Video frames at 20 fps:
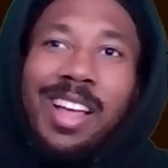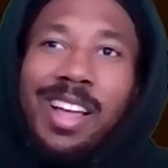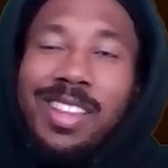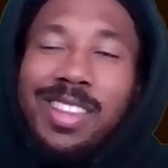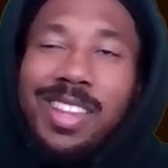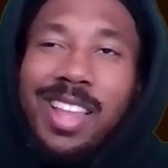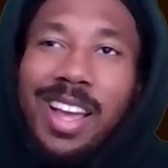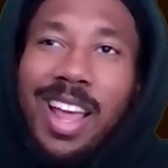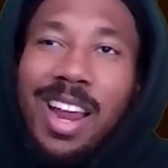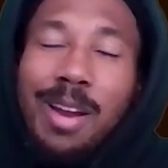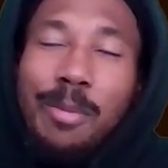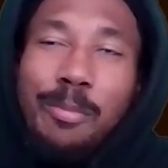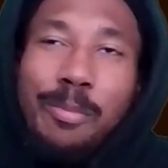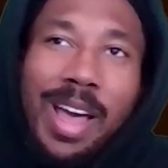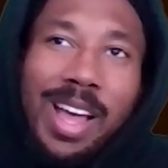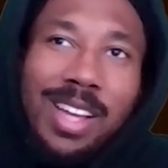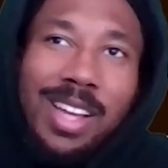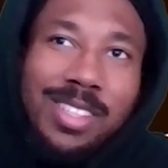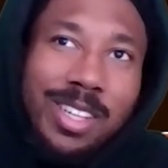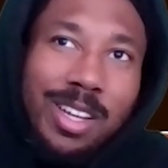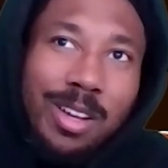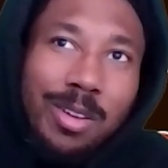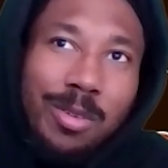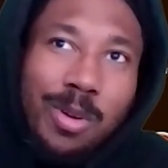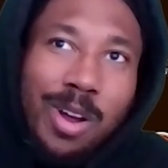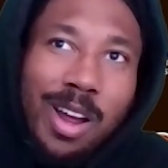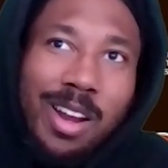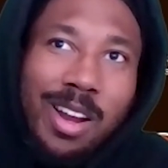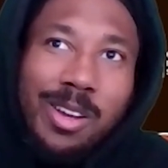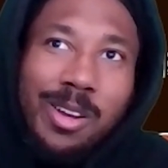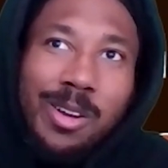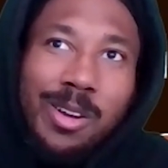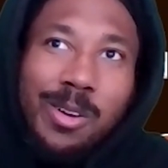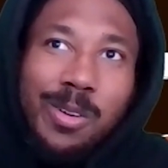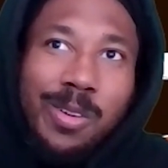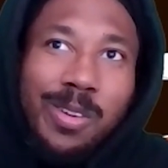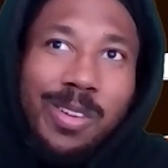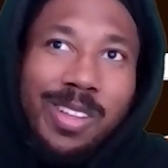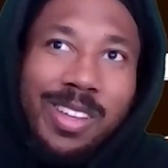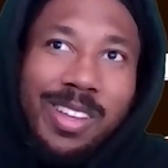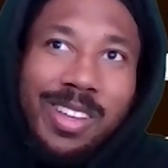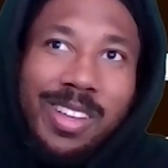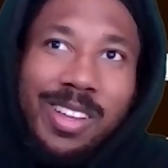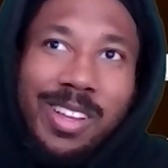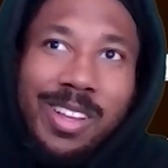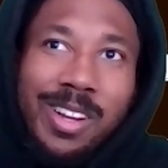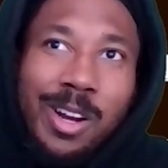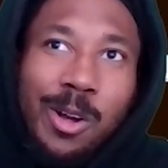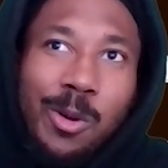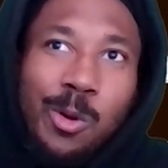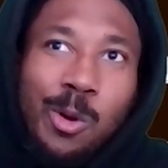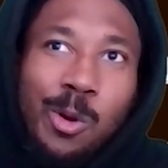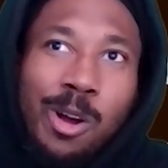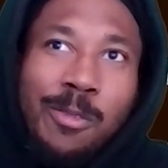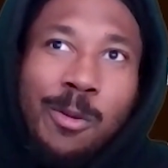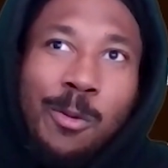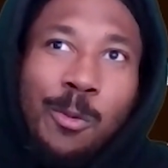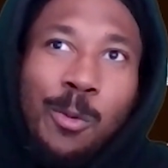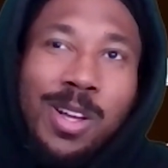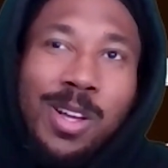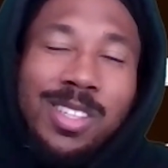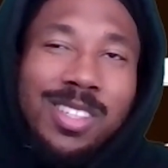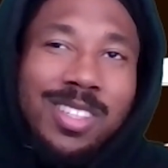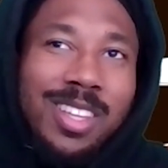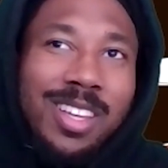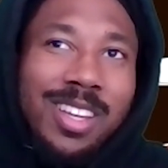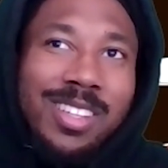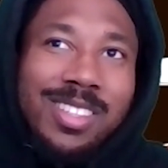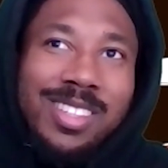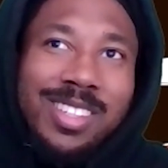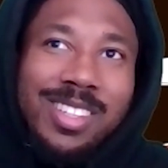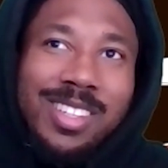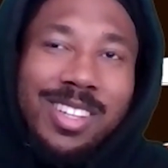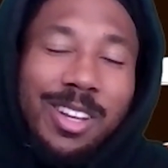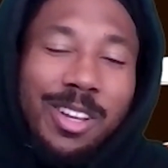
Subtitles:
that kind of matchup where I know, you know, whoever wins this, you know,